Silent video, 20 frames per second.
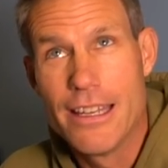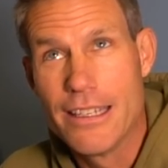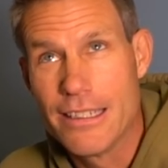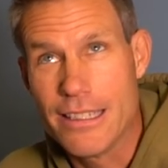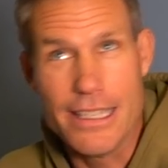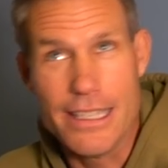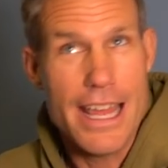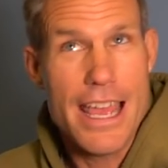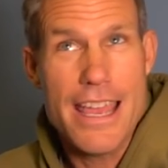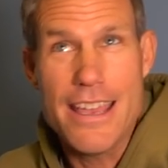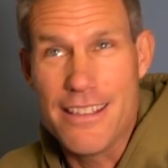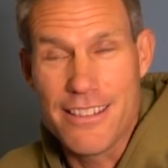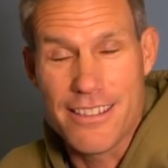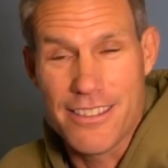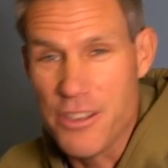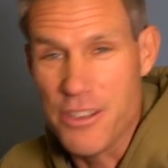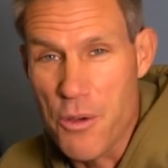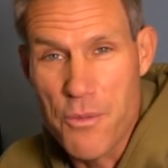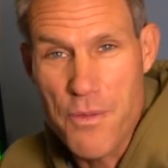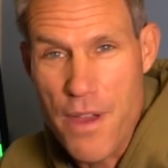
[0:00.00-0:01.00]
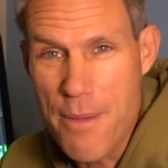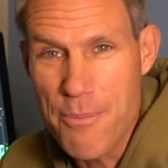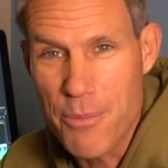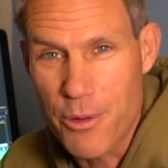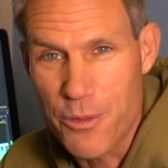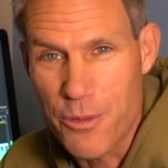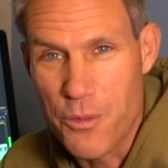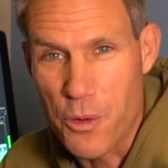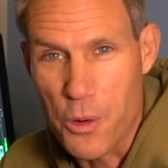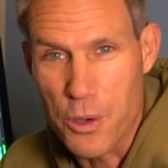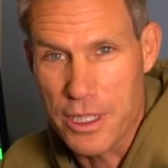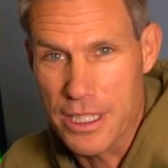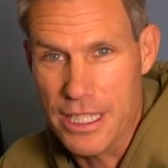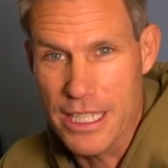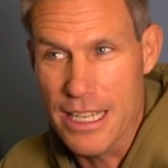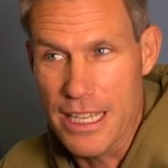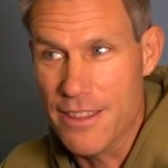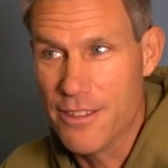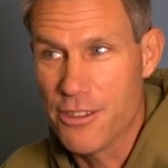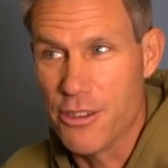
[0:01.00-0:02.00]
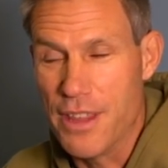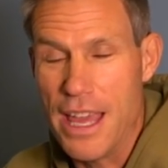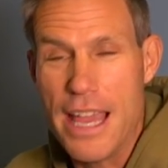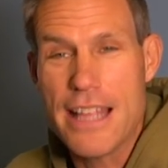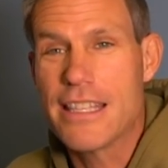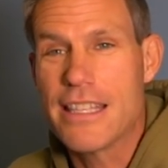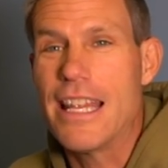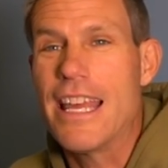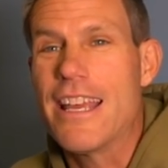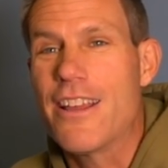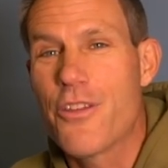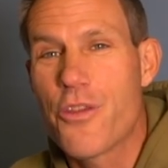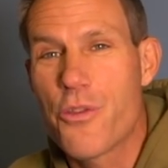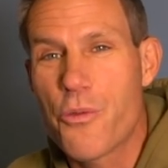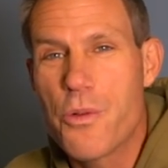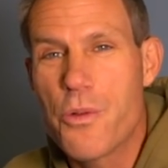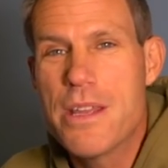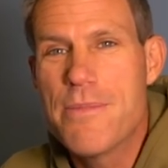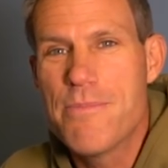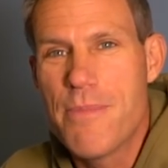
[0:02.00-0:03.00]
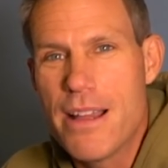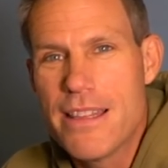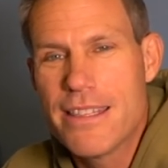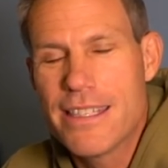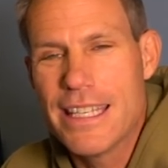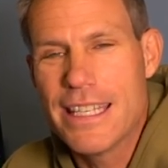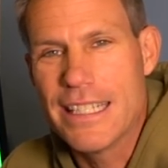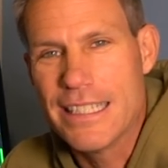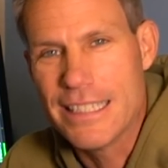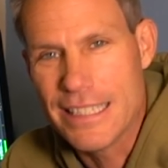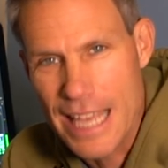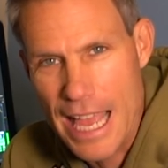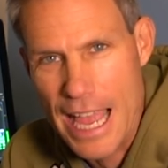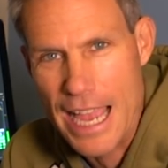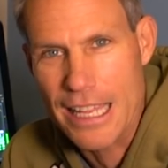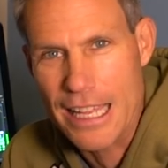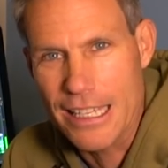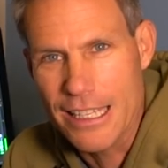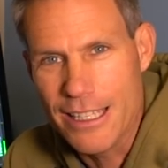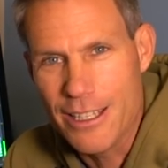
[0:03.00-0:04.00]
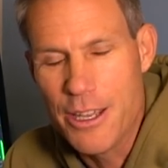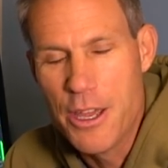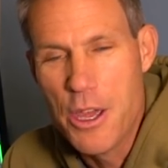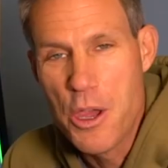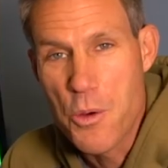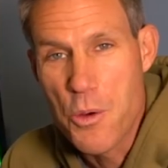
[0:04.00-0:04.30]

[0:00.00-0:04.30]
Today is November 14th, so that's like 3 months exactly,